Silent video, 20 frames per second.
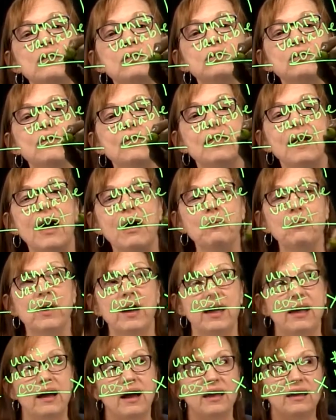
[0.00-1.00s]
So that
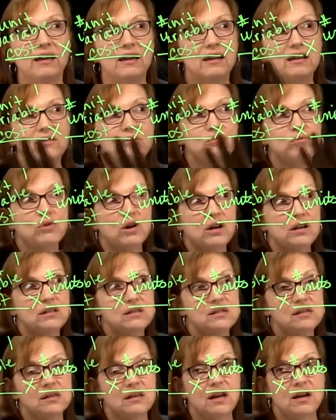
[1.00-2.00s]
way I could run
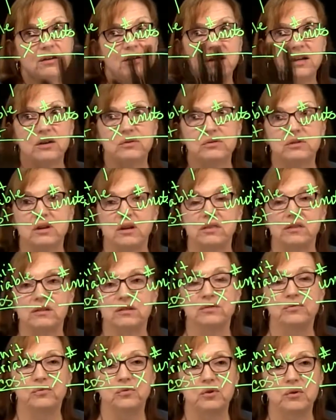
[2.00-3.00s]
scenarios on
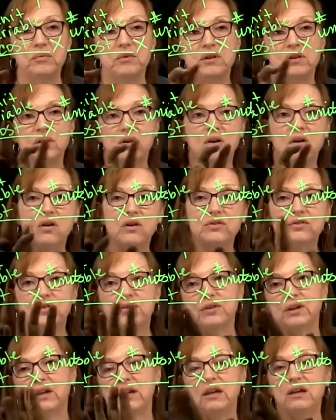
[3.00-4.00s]
this formula
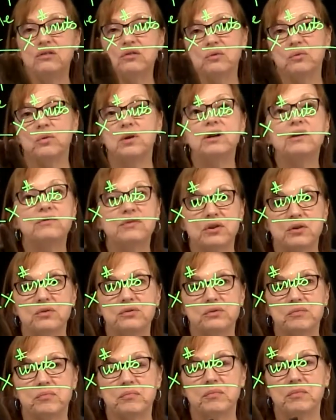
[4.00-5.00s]
altering either one of
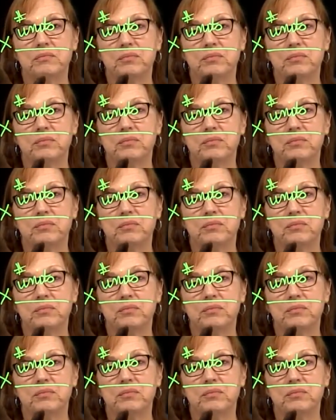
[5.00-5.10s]
those